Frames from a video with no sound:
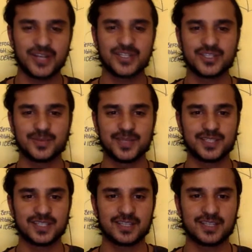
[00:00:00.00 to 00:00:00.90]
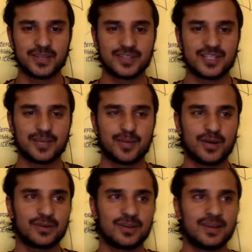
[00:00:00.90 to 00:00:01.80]
entrance, basically where they step
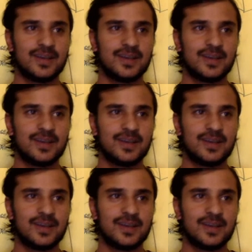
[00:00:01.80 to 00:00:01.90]
out,